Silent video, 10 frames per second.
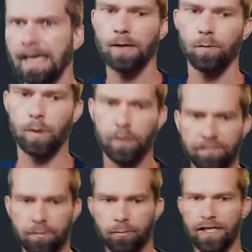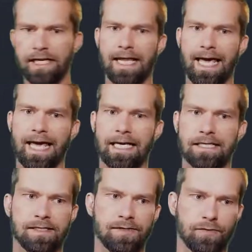we would have to bring in a
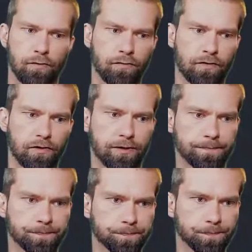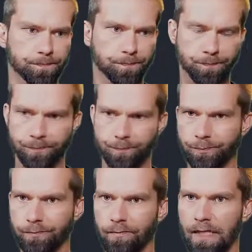server.
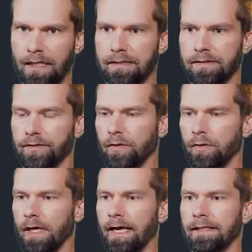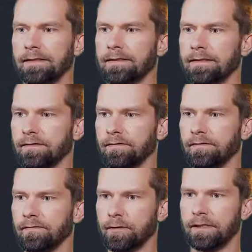So, and
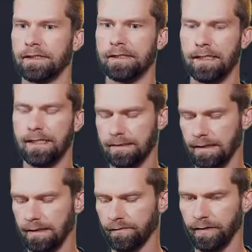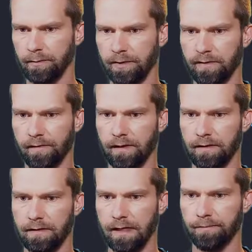for these kind of development
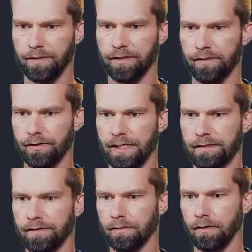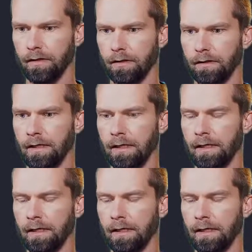things, I'm just going to install